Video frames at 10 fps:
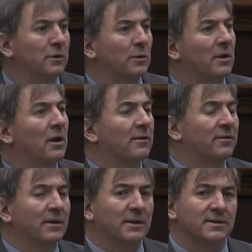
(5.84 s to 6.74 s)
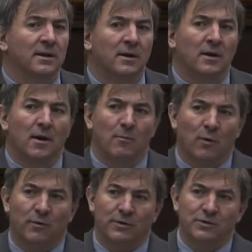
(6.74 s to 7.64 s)
to do a lot of things,
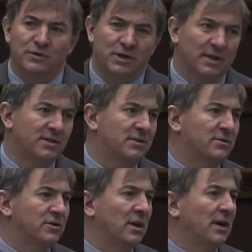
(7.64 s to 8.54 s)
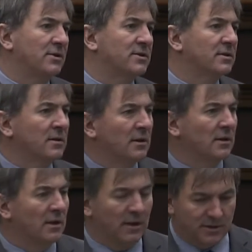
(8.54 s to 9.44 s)
more than just change
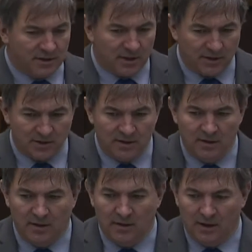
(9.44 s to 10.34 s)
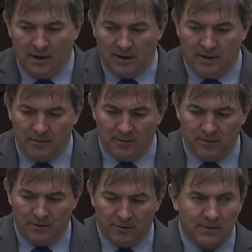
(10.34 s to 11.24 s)
the legislation.
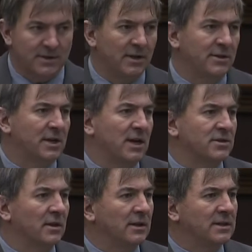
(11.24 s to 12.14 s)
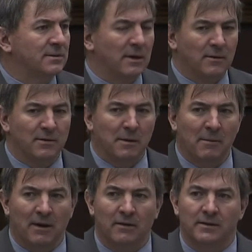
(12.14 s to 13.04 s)
There is an education that needs to be
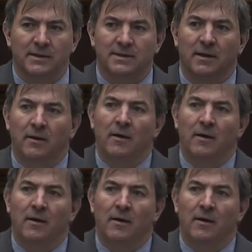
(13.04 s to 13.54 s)
made on this.